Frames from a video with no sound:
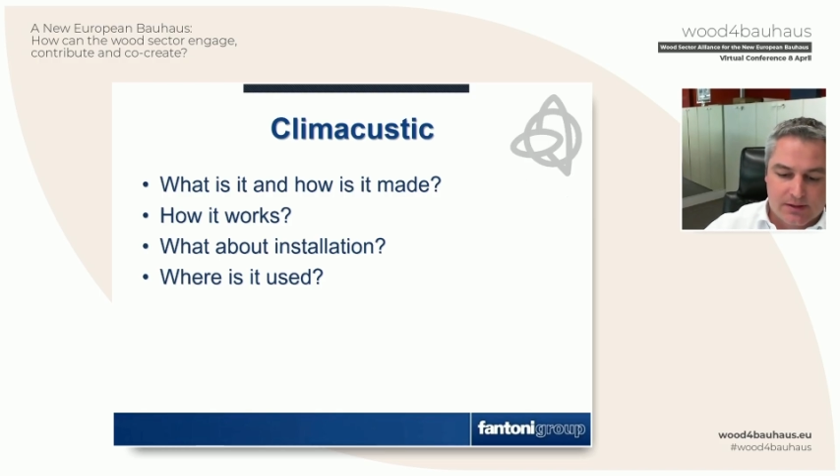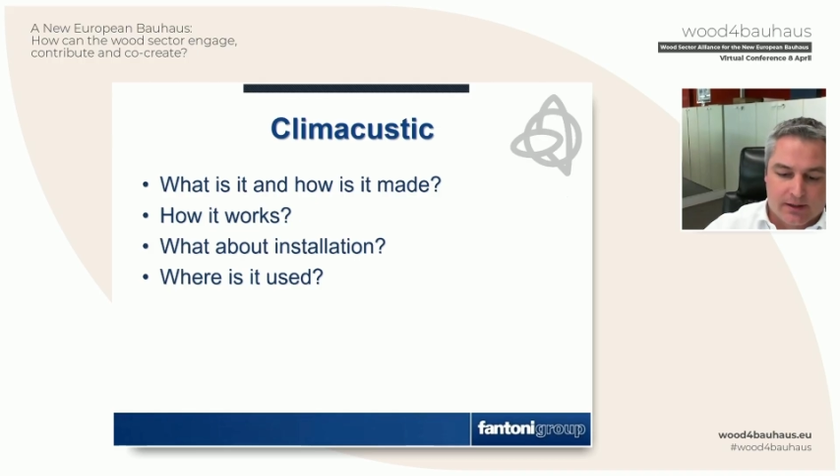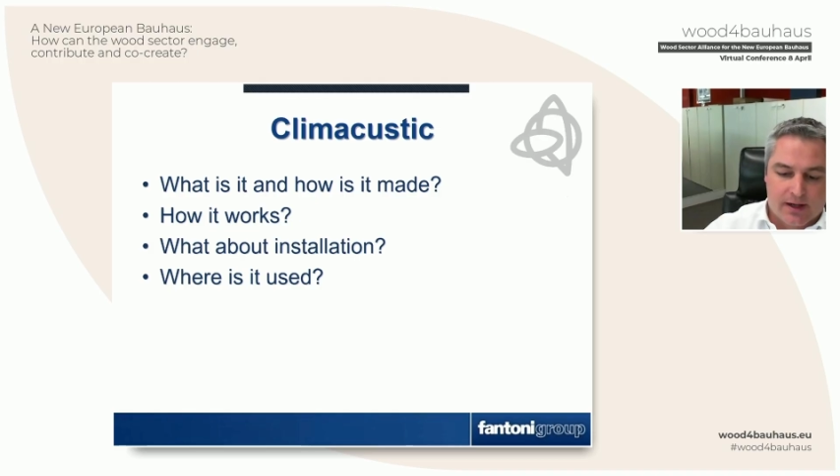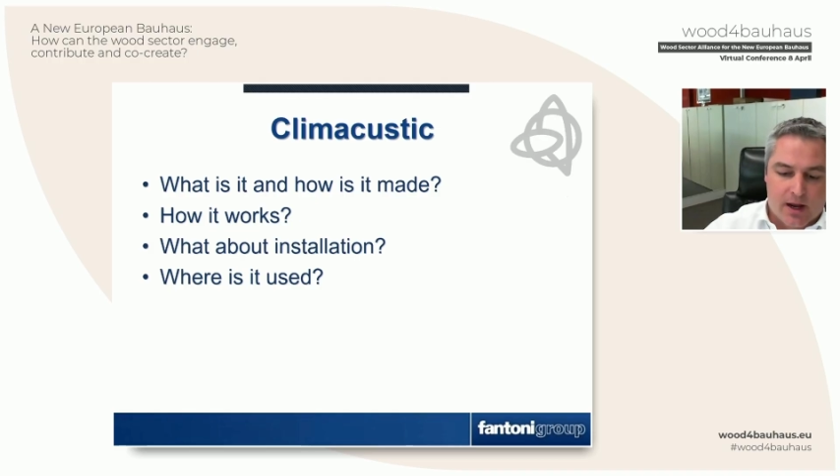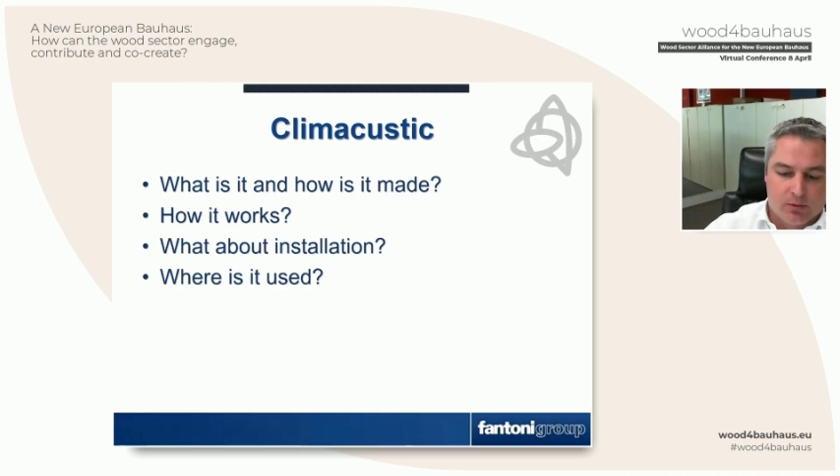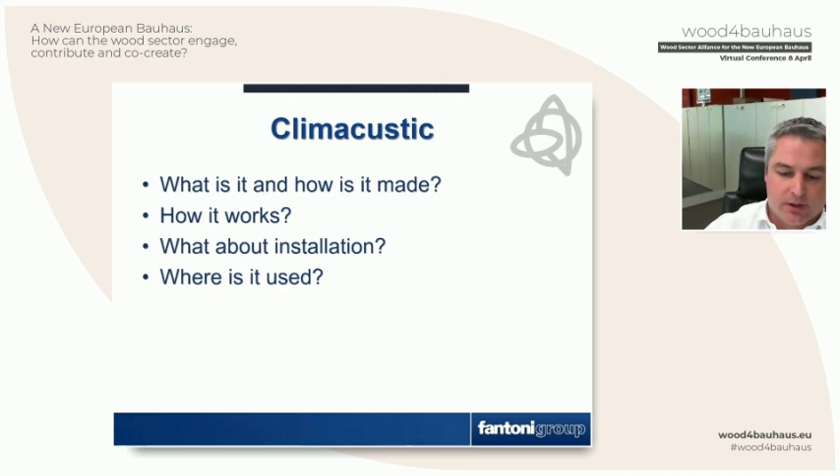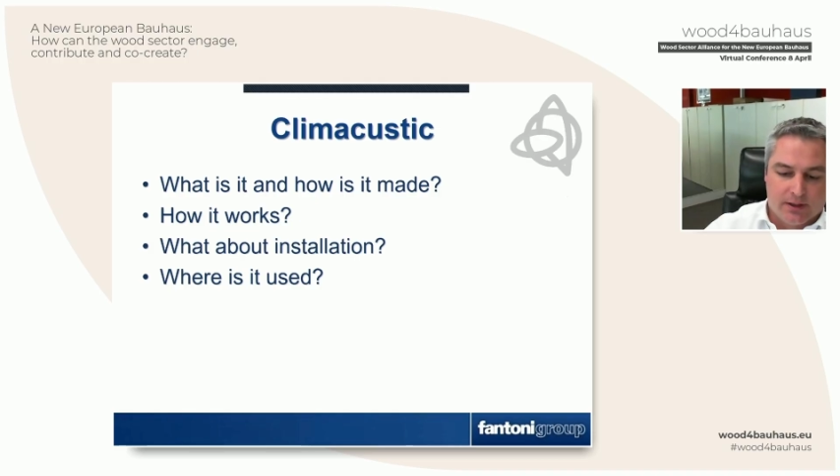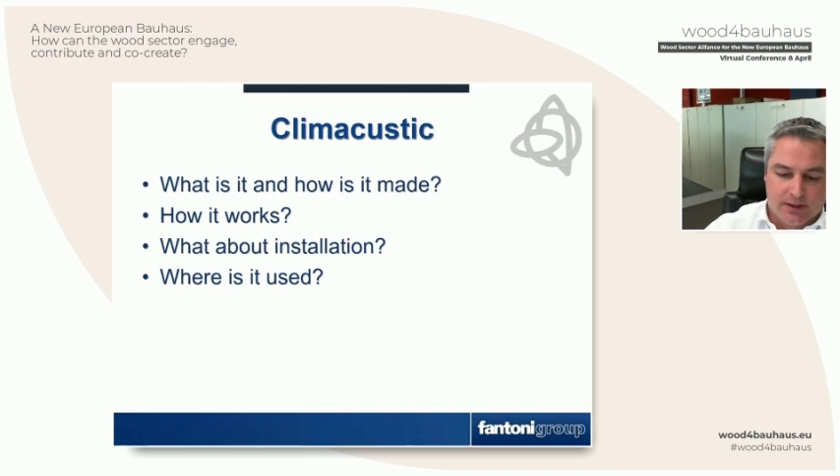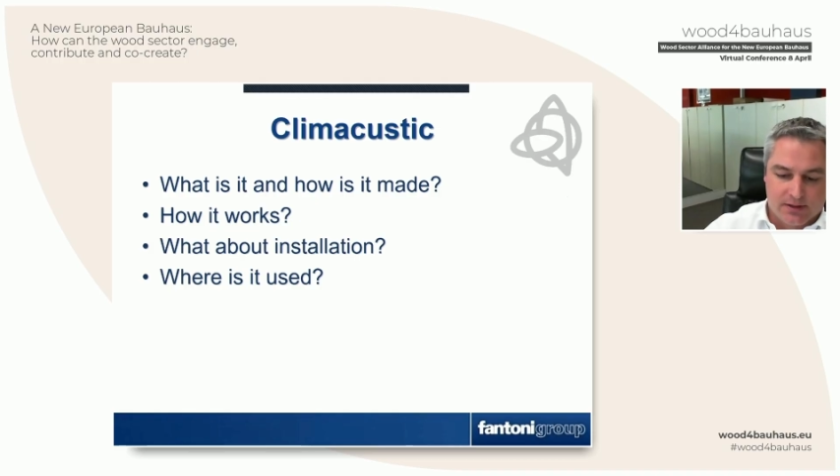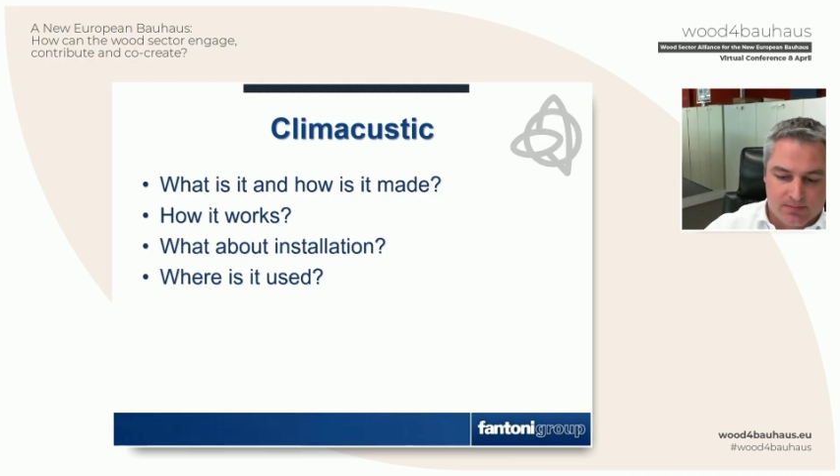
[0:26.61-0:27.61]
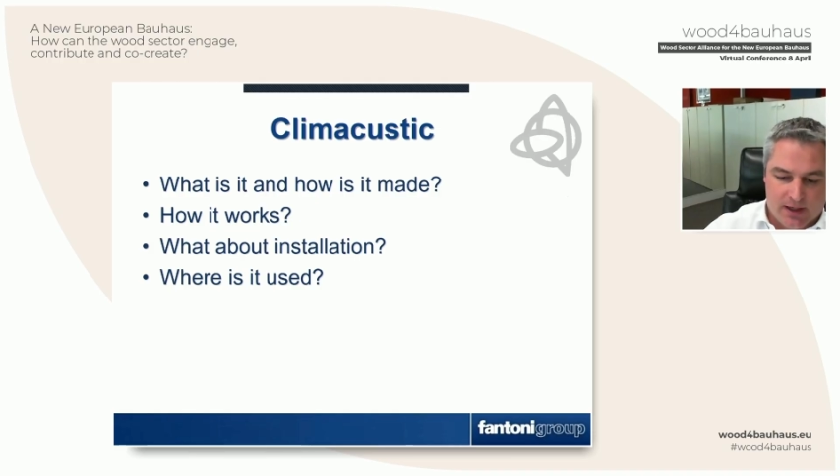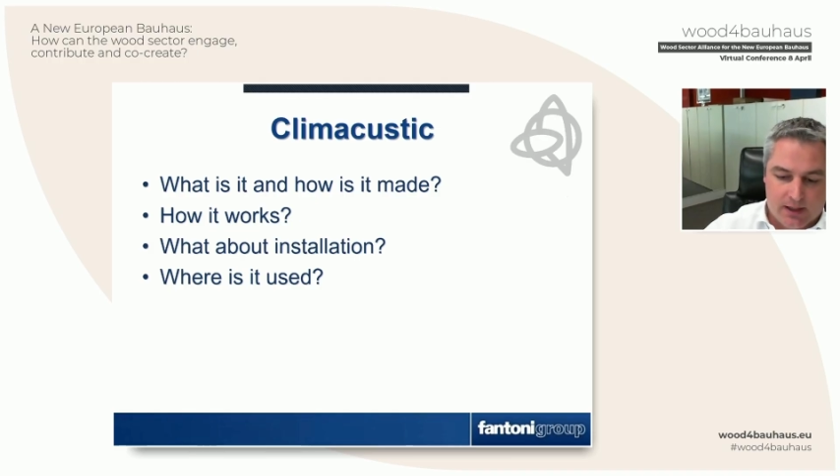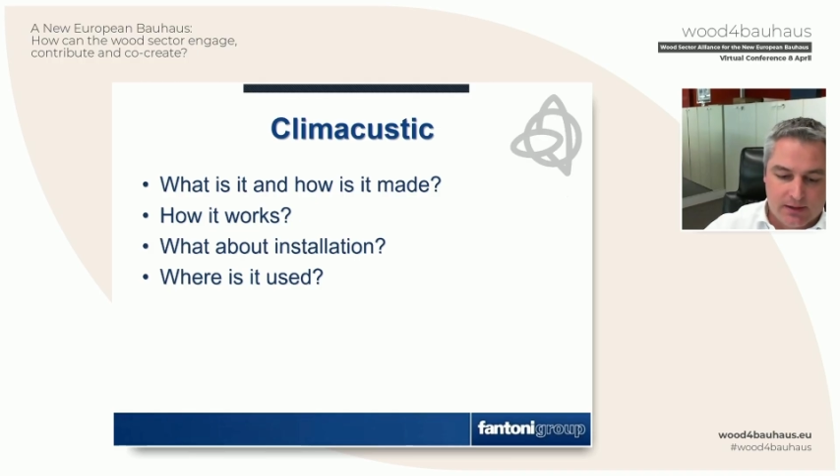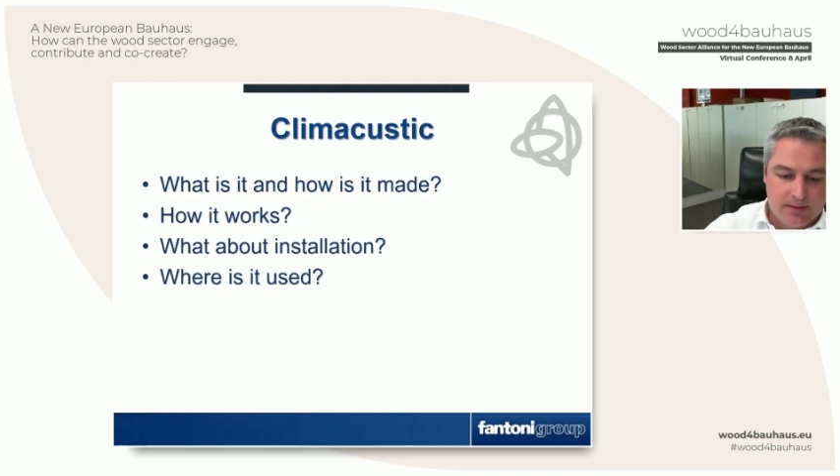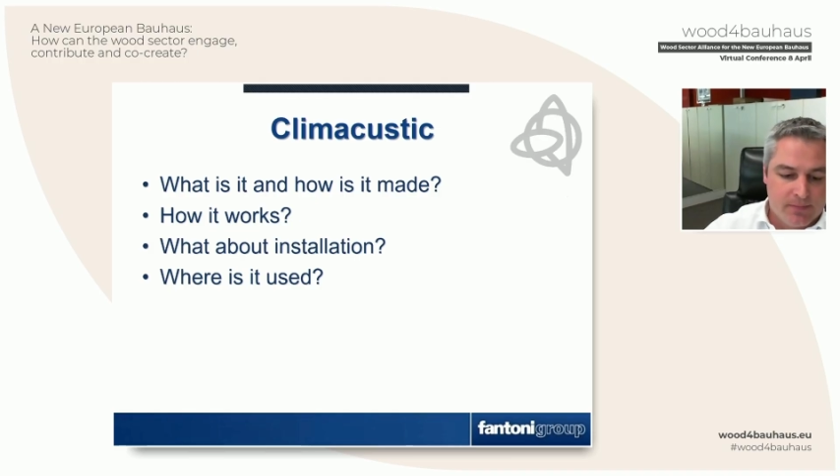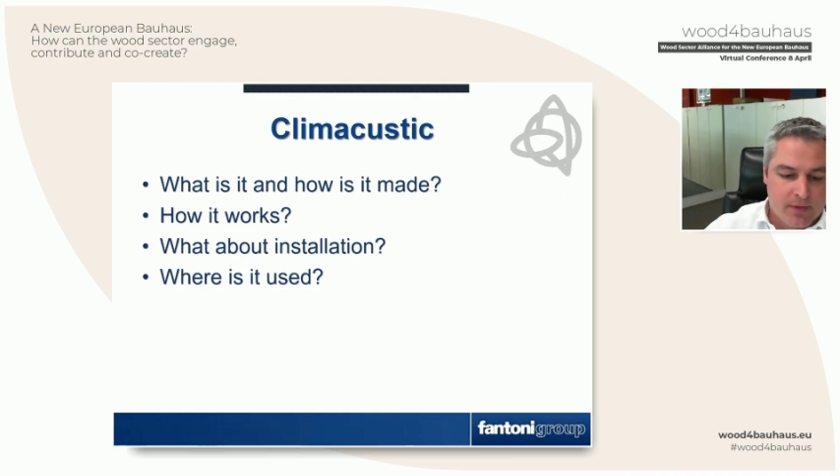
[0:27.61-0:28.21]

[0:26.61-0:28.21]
and how it is made,